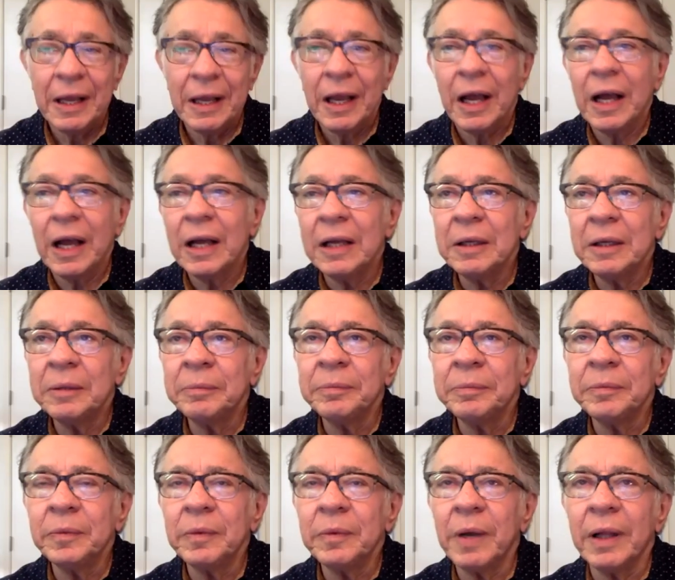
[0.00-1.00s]

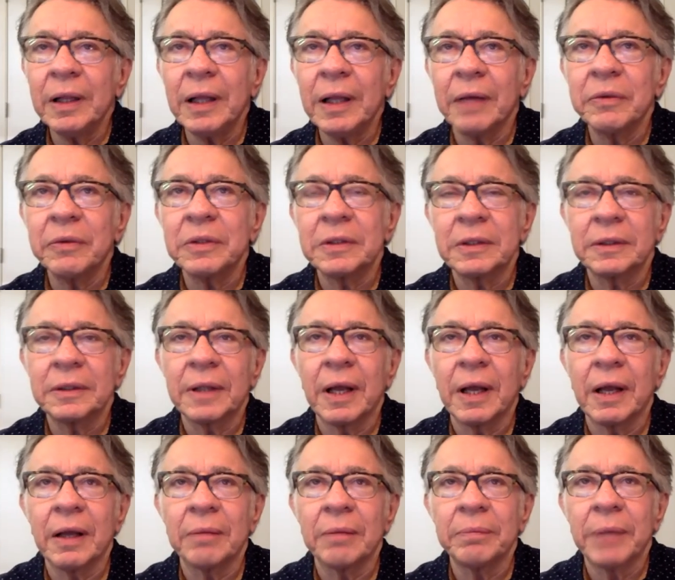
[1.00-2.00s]
Um, well, I was
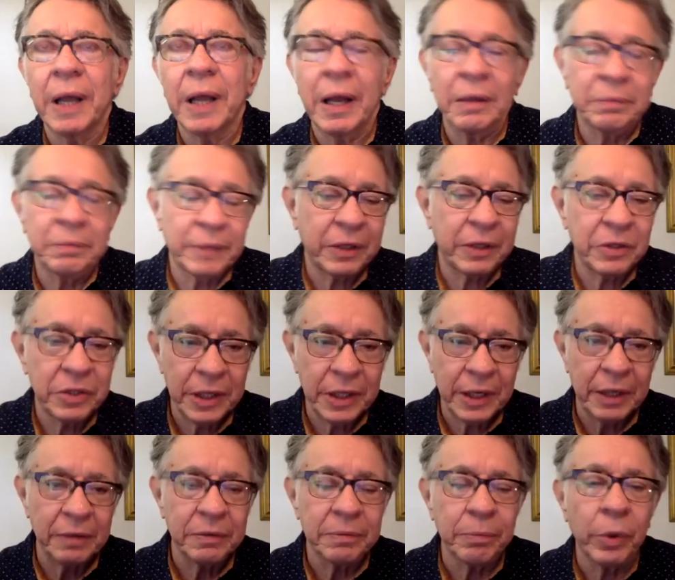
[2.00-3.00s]
um, I, like you said,
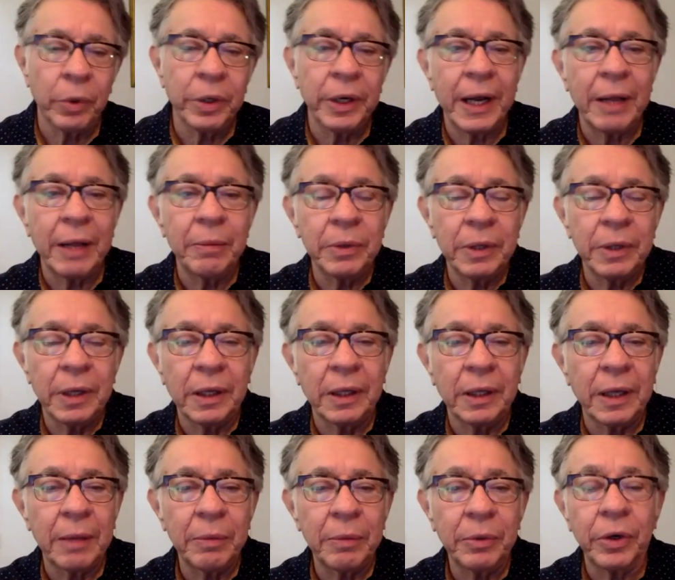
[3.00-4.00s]
I was born in Al- uh,
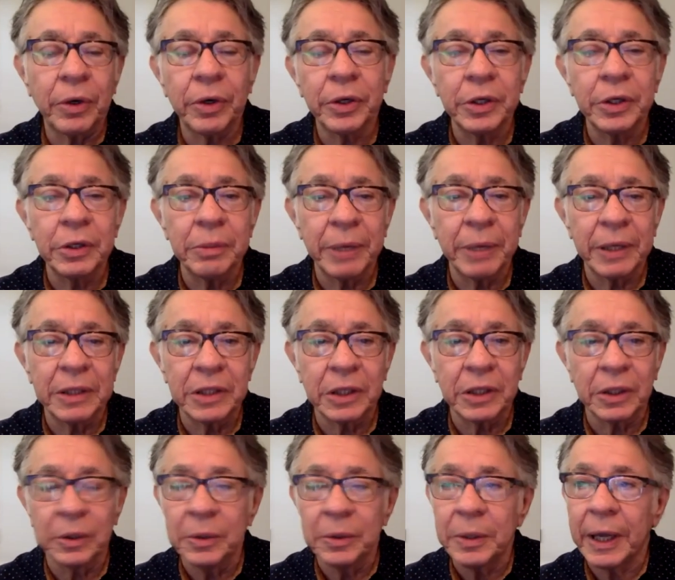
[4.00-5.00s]
Albuquerque, New
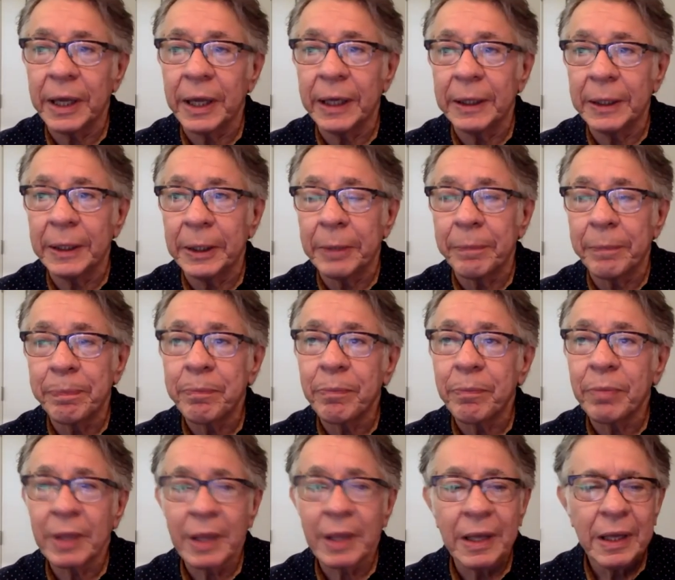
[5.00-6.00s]
Mexico, and uh,
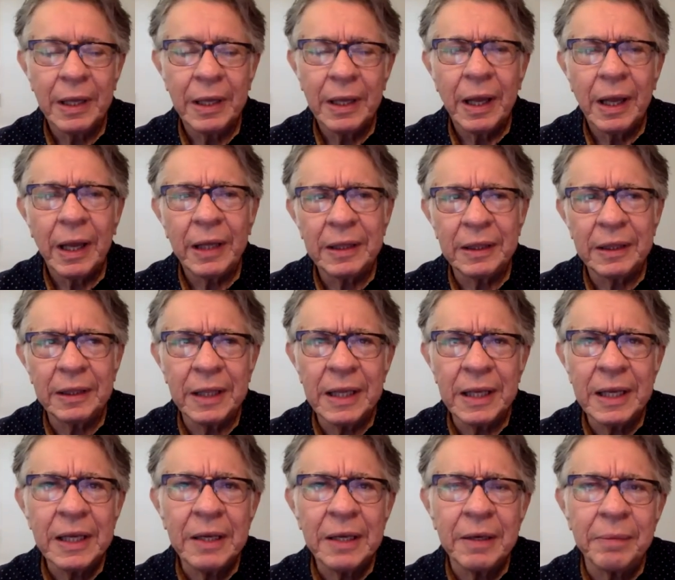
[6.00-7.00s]
I
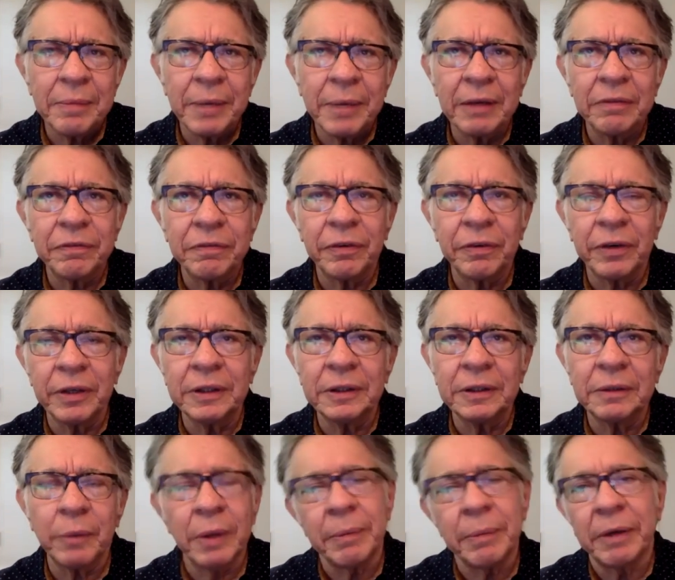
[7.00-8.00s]
think my first,
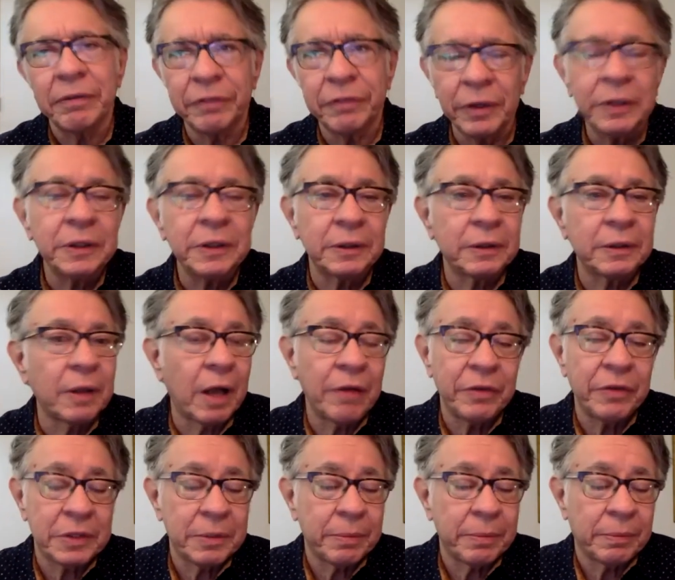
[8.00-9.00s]
well, my first,
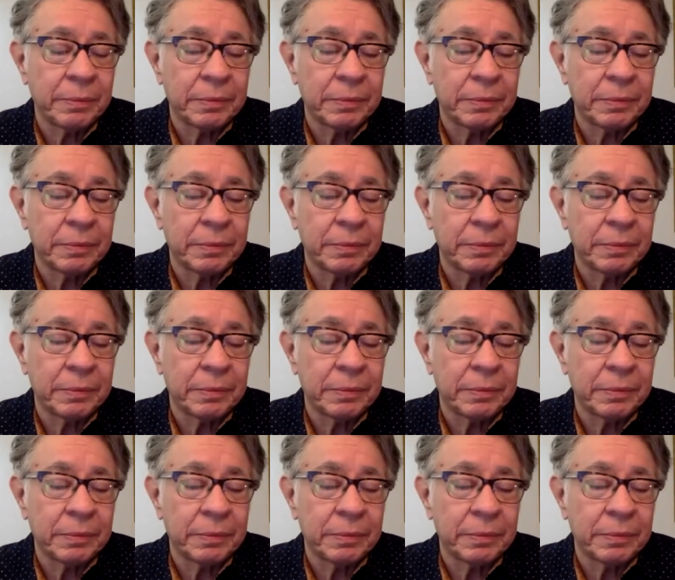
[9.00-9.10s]
obviously,